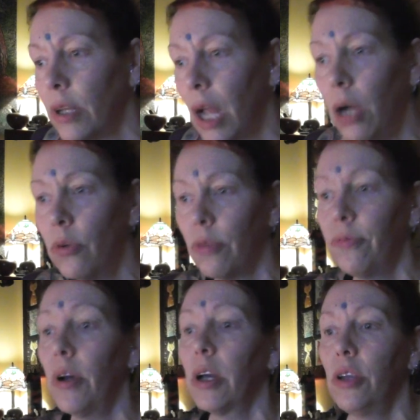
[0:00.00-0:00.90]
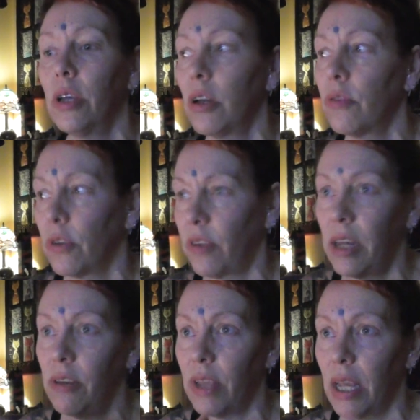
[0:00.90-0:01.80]
then how the fuck are you going to trust
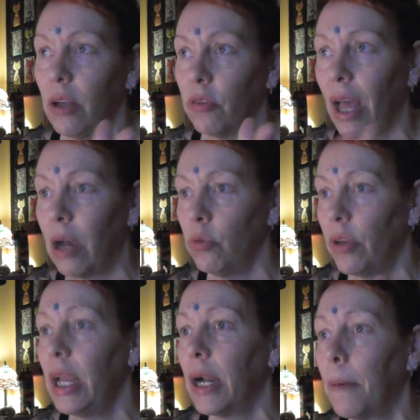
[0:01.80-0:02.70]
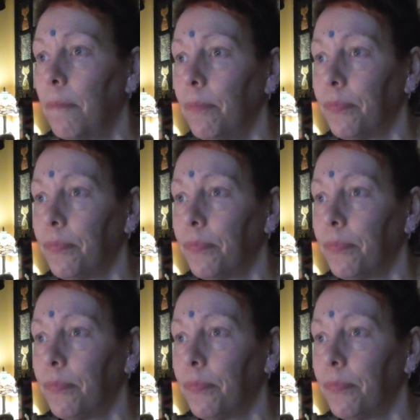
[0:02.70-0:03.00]
anything else out there?